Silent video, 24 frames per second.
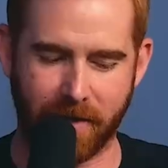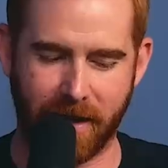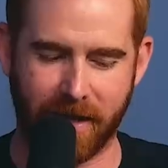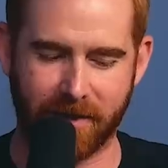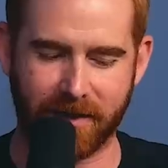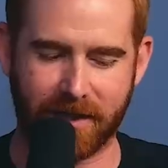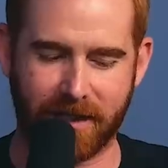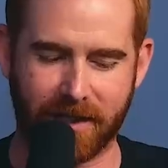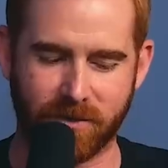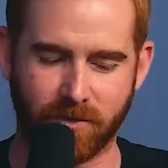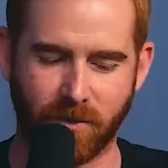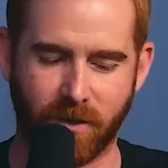man.
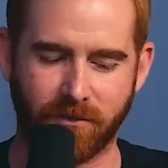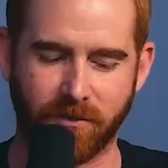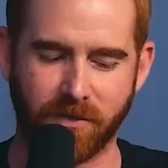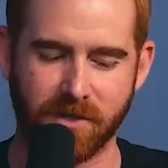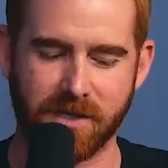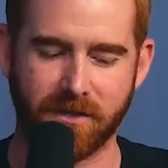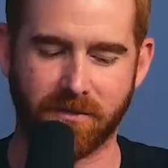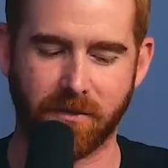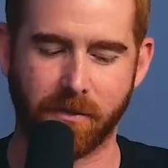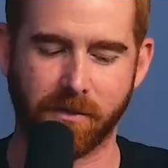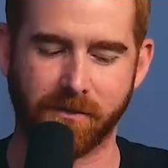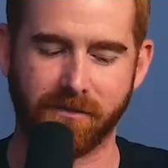They got
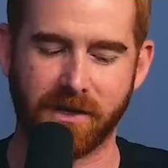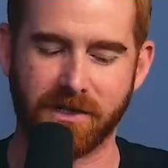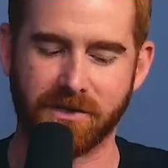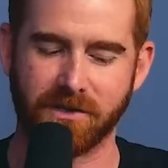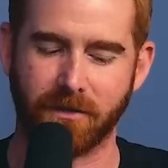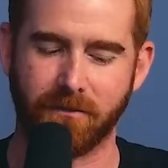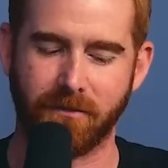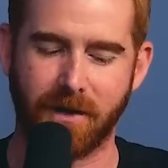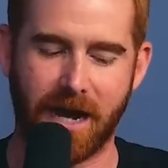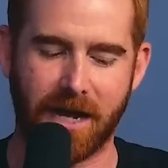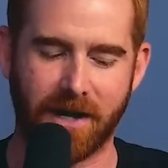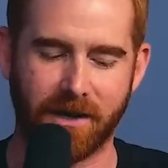24/7
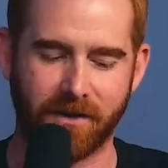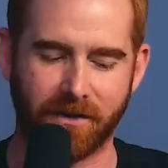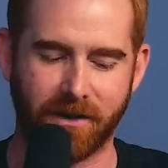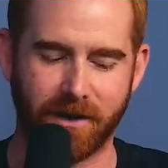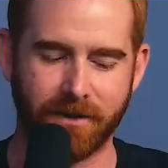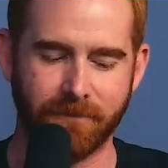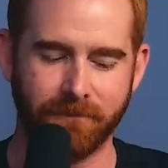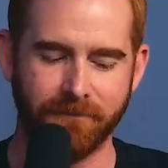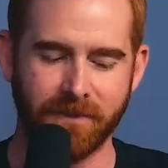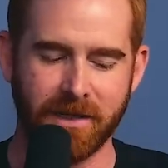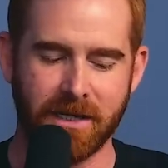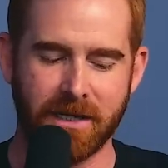professional
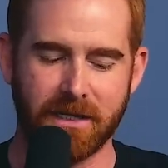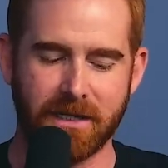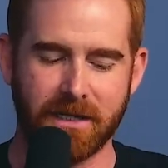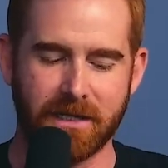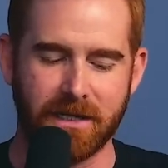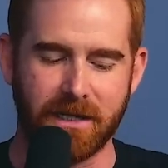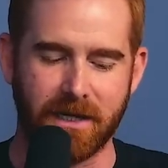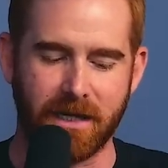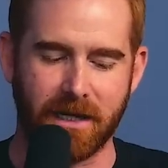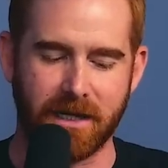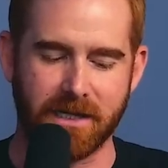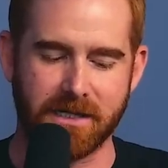monitoring.
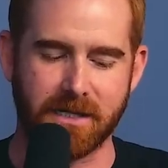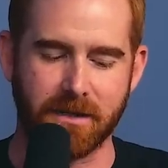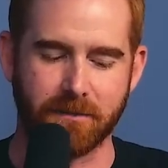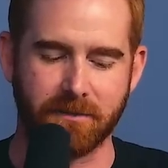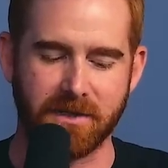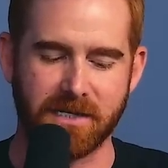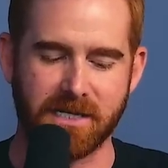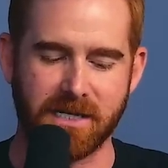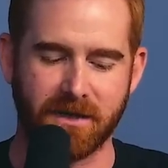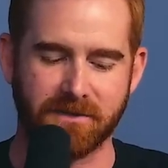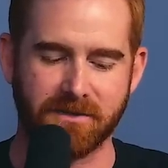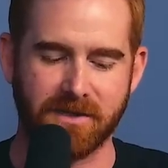
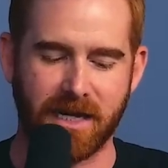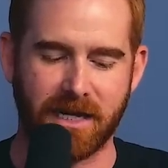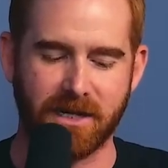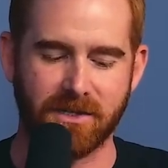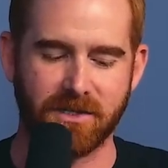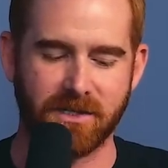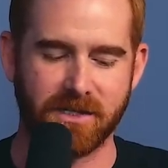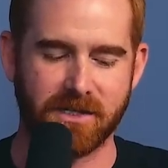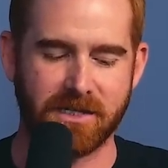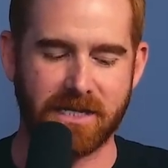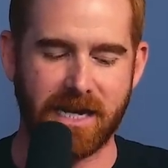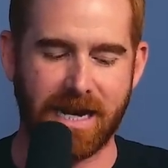SimpliSafe's
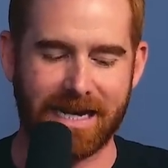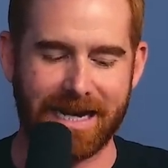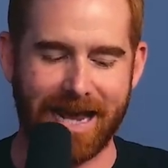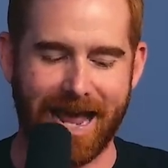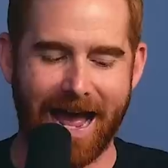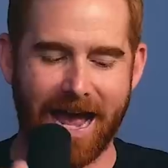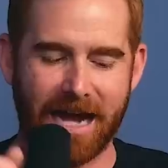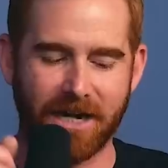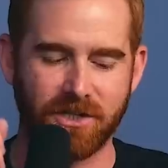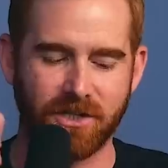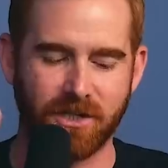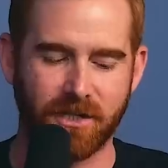agents take
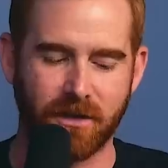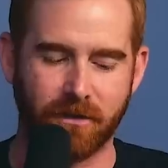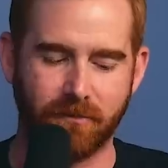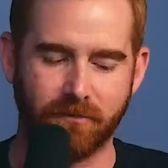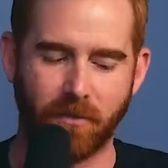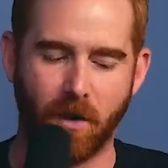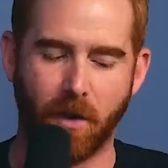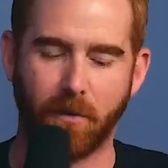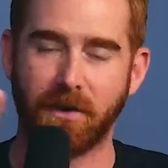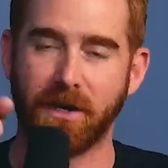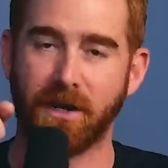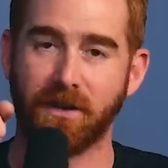action the
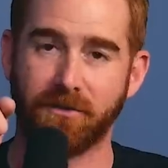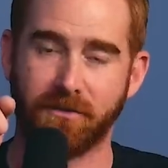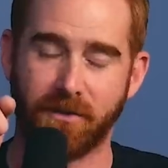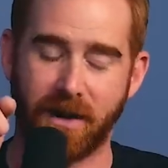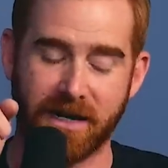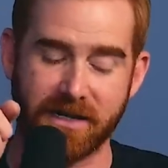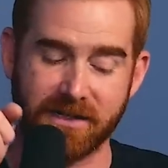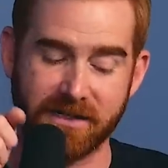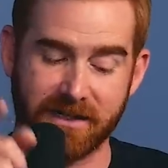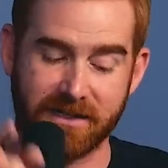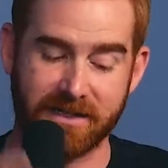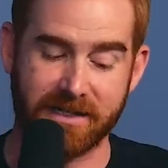moment a
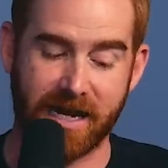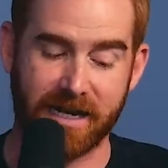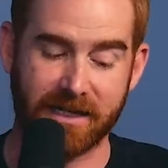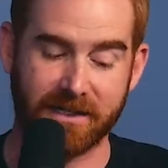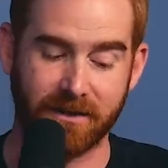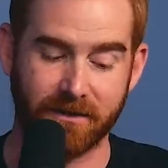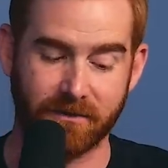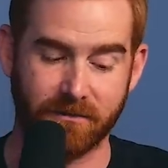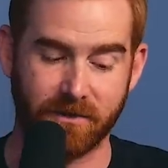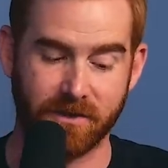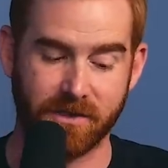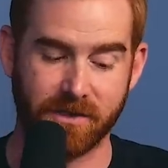threat is
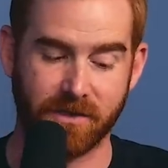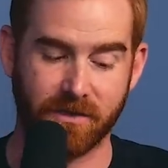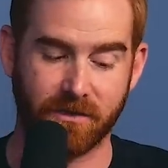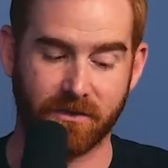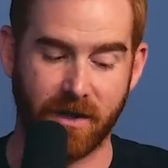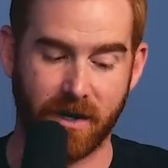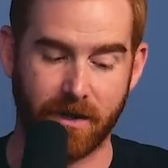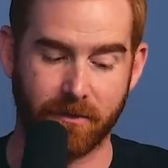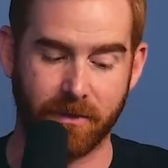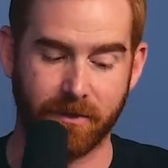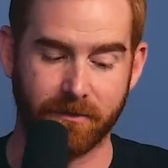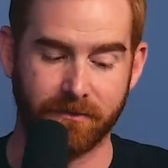detected, which is
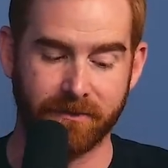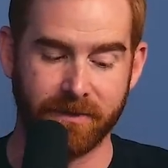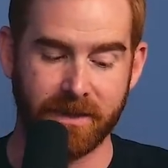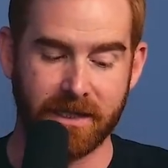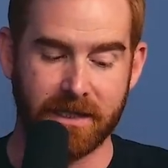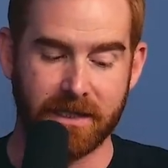incredible.